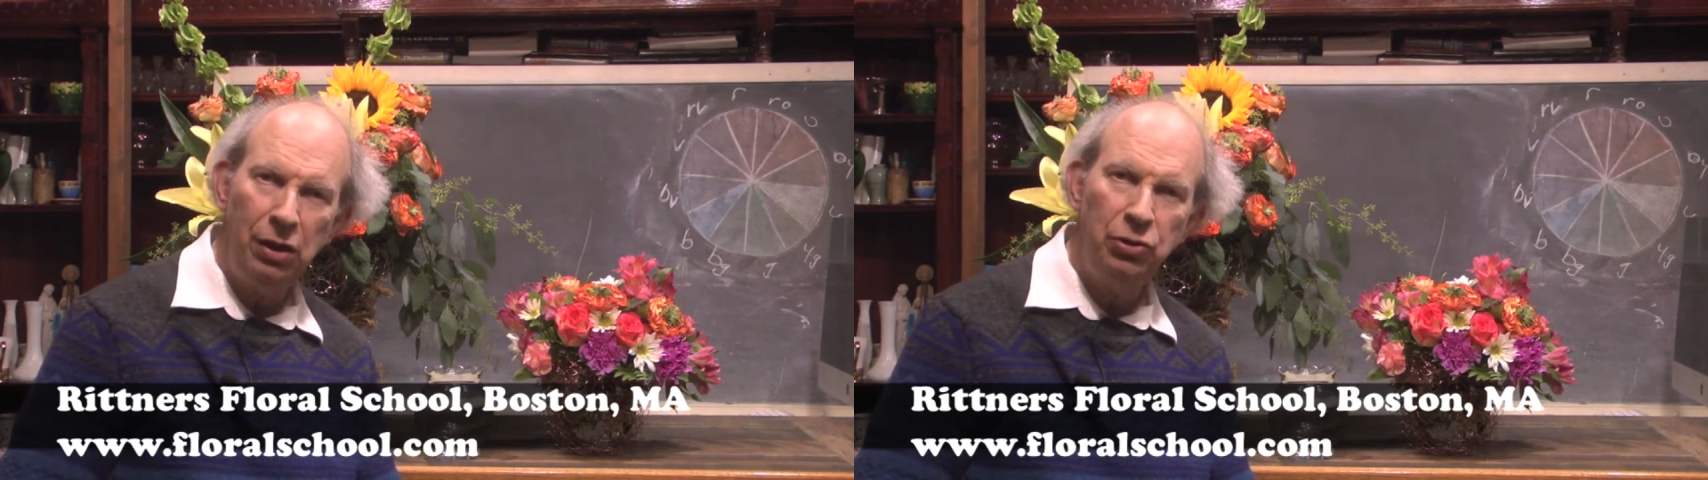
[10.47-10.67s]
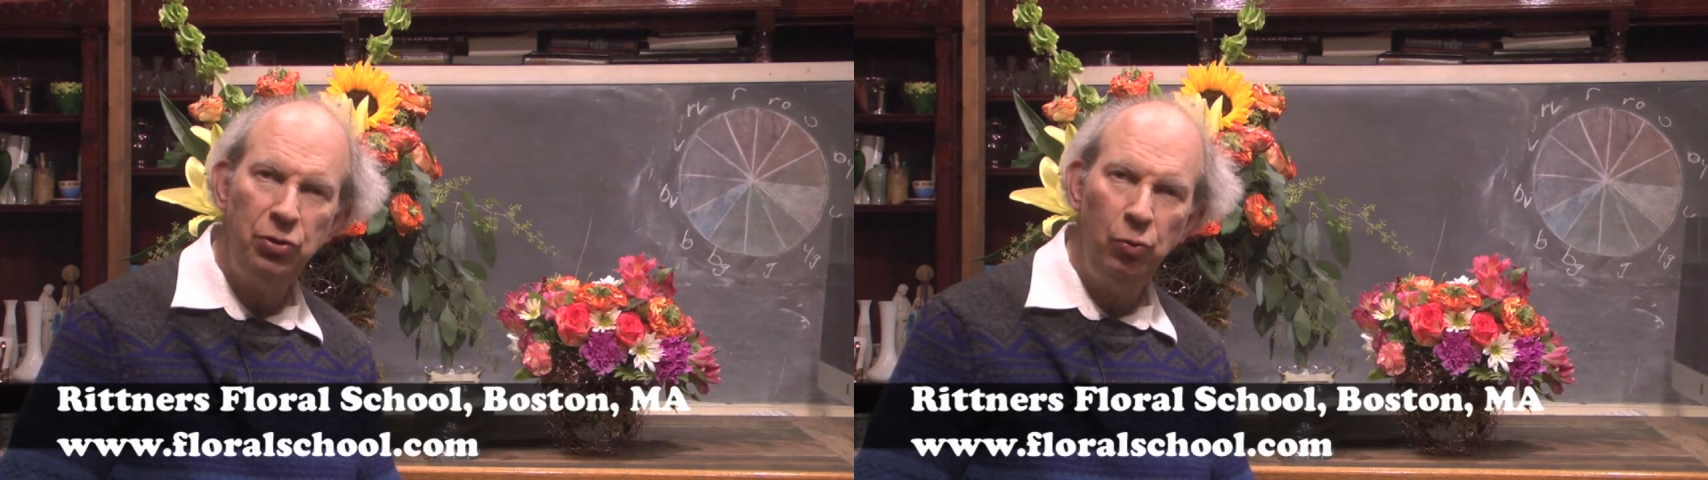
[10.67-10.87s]

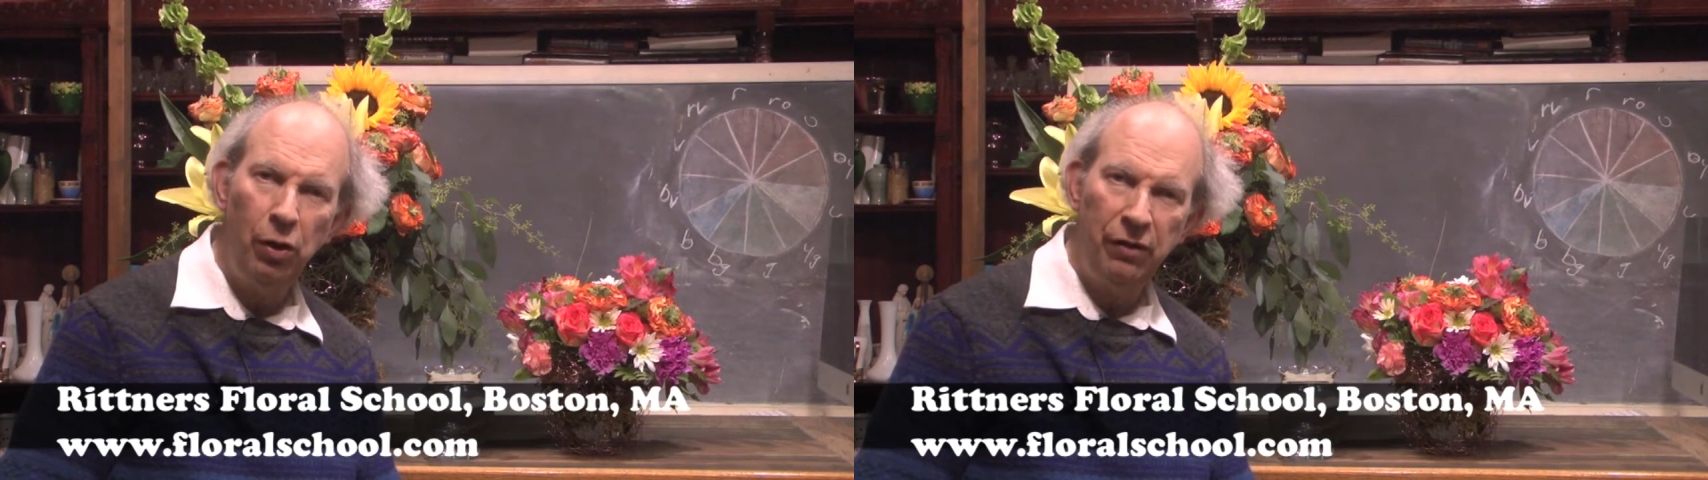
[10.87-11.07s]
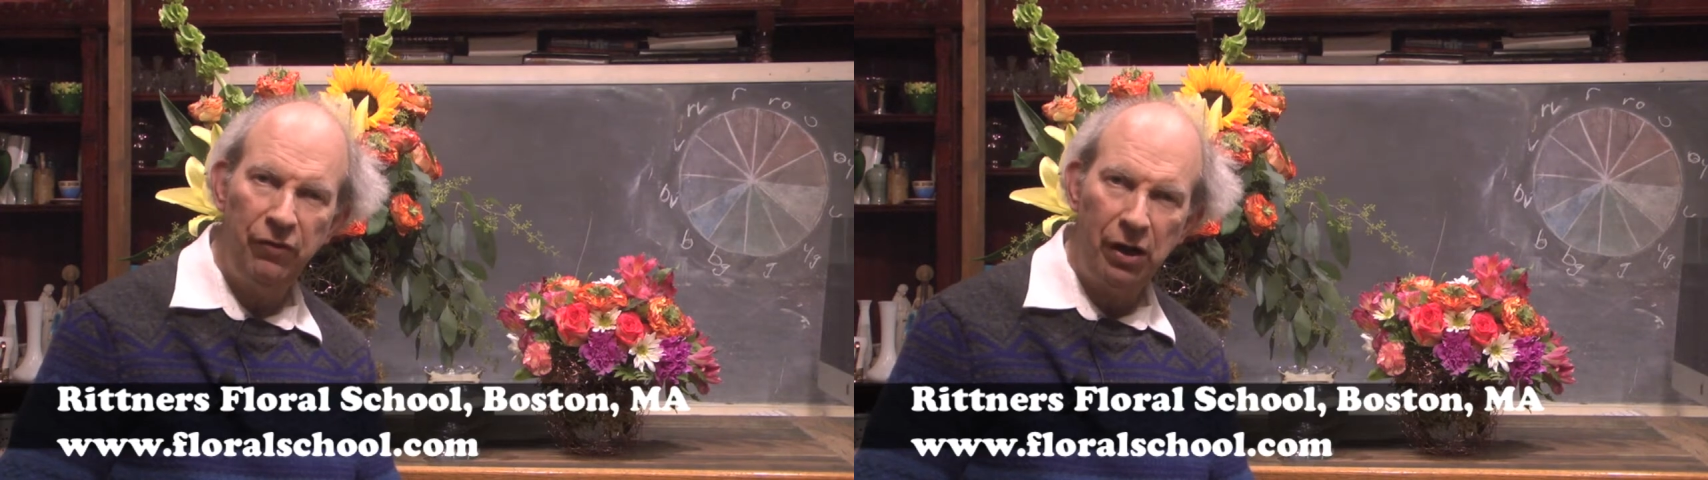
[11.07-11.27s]
into
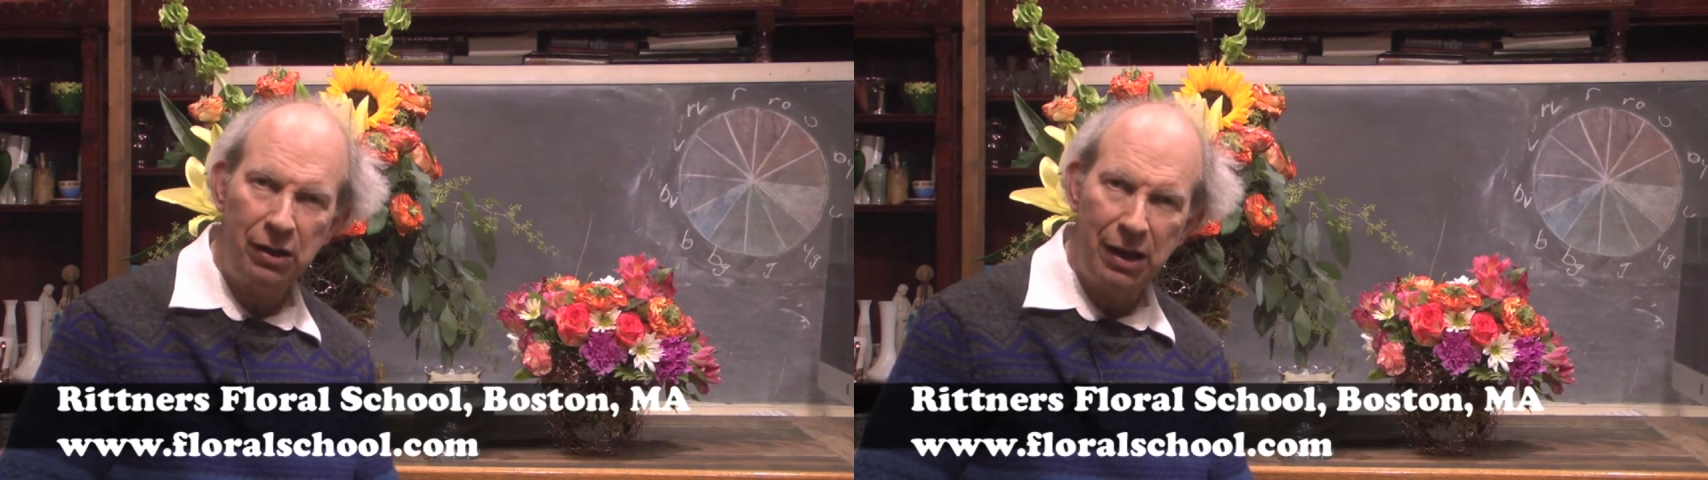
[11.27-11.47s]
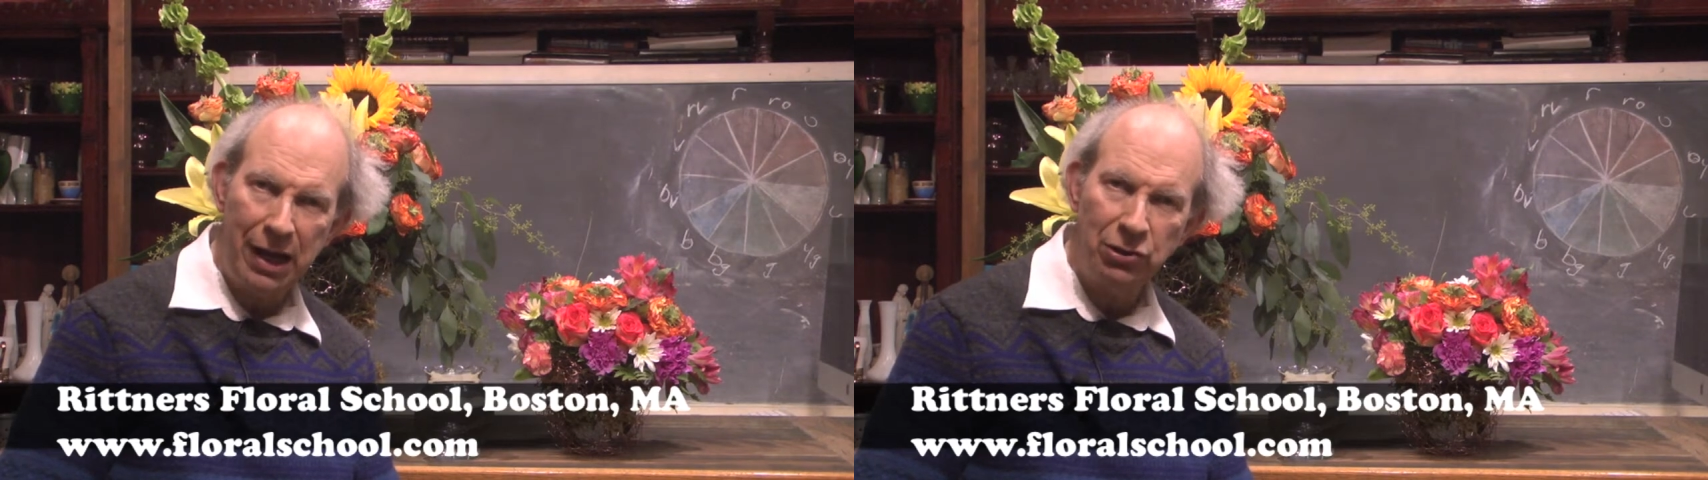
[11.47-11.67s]
one of our
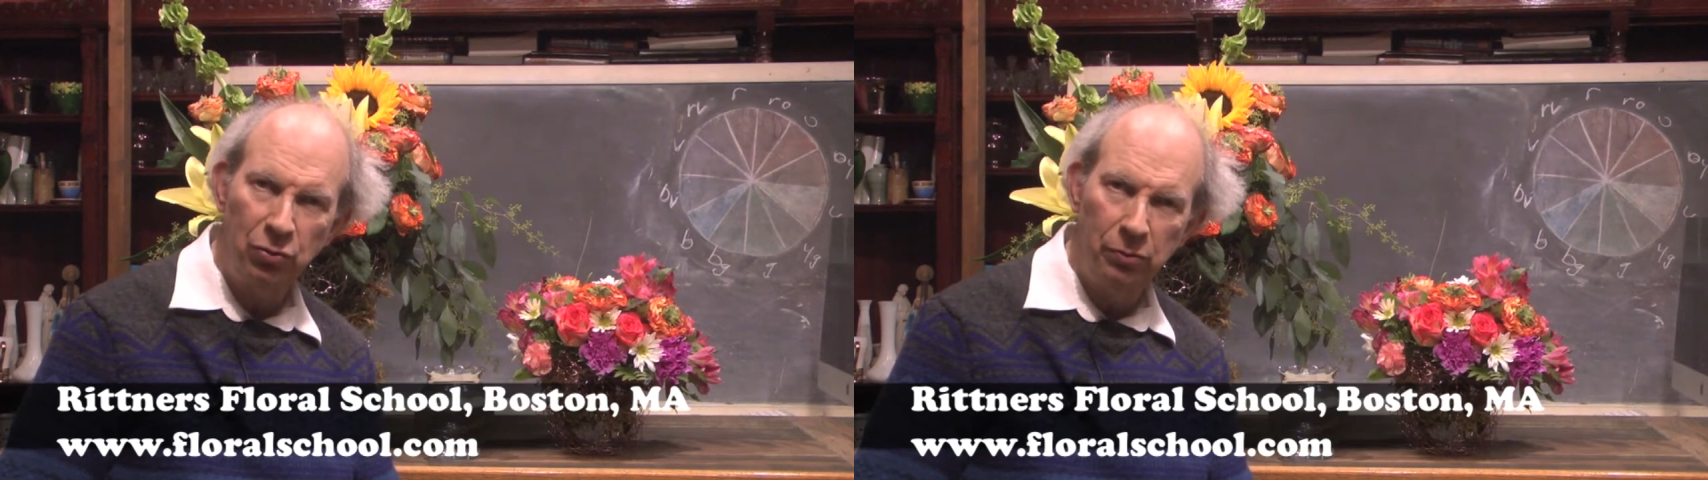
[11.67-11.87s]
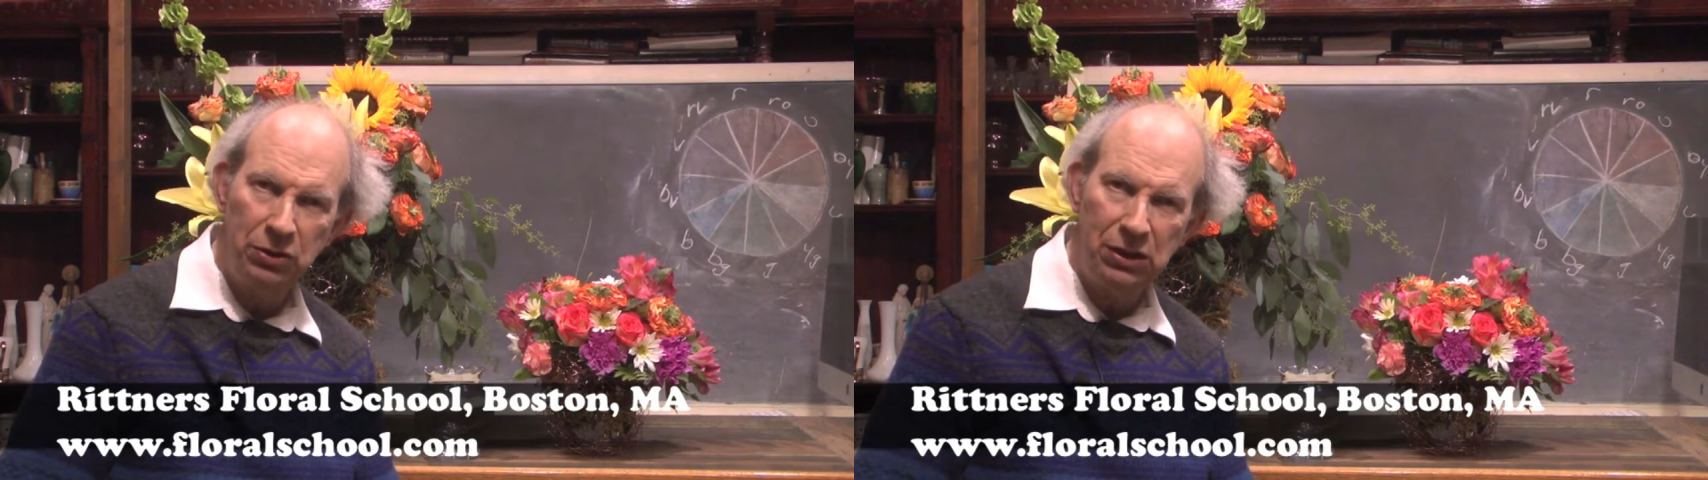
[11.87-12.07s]

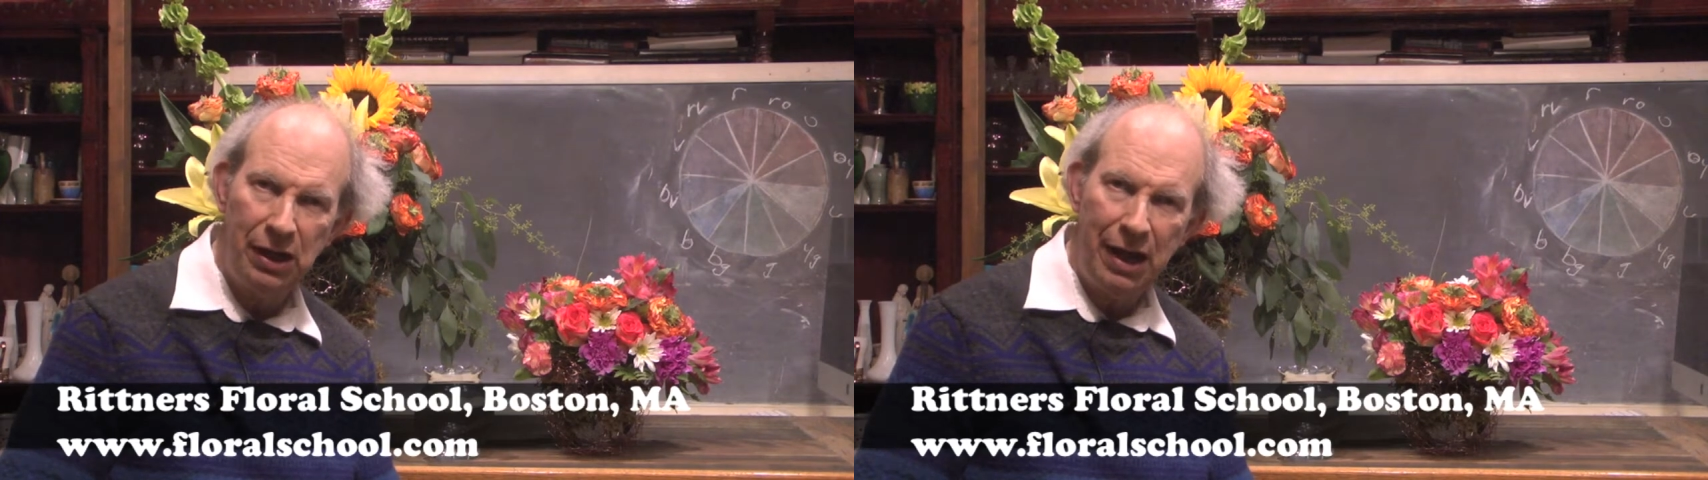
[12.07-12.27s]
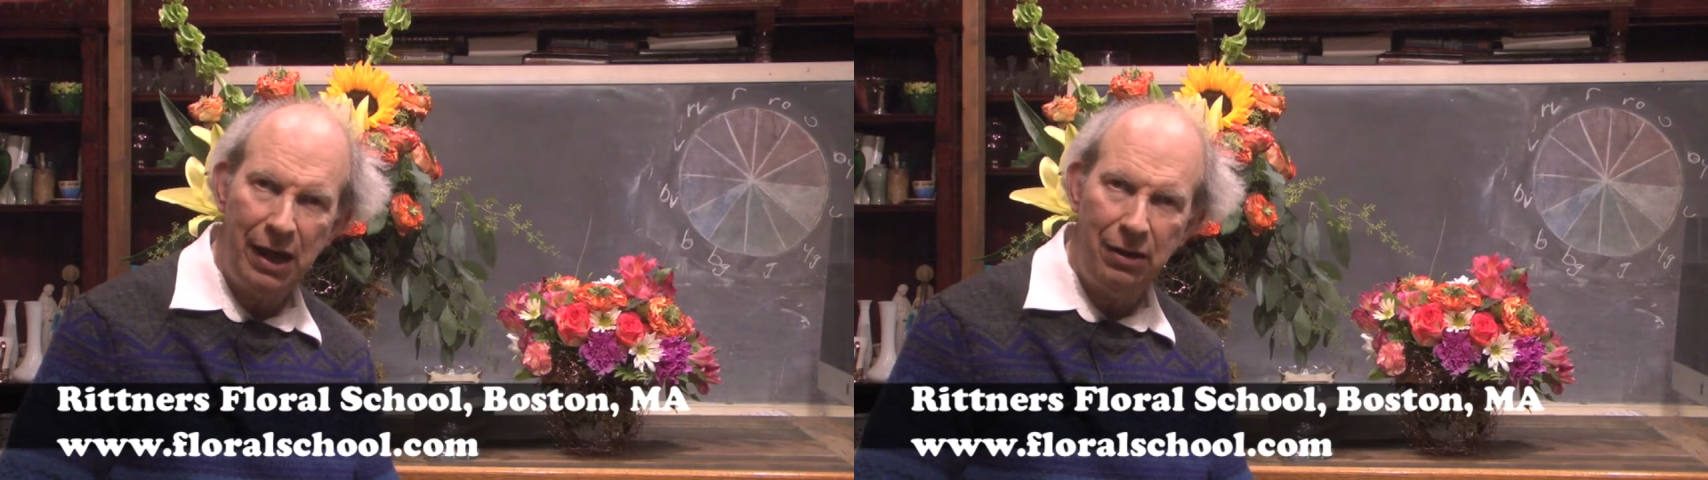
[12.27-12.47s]
classrooms
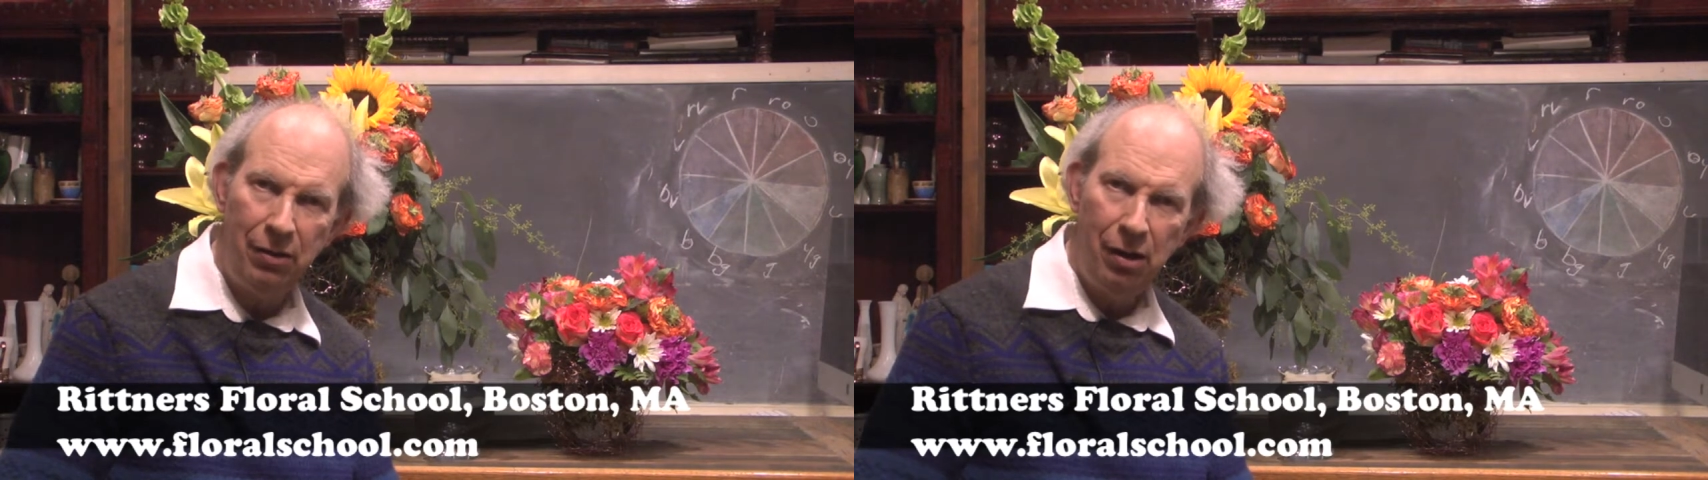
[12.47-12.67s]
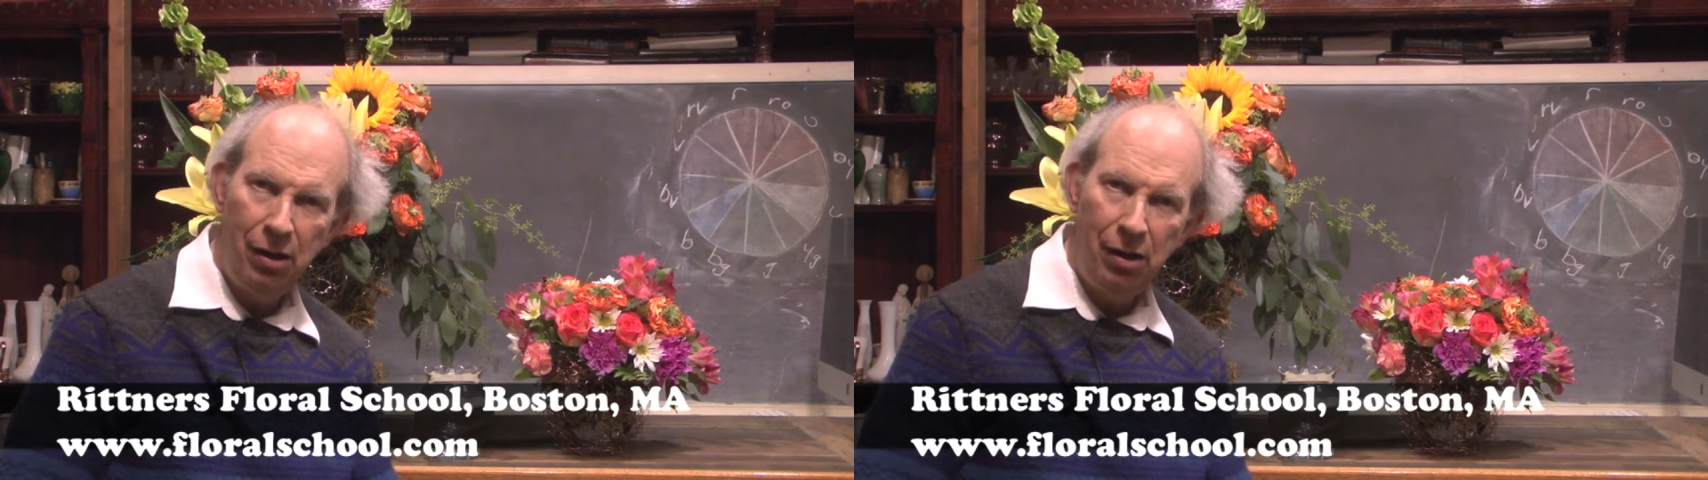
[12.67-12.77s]
today.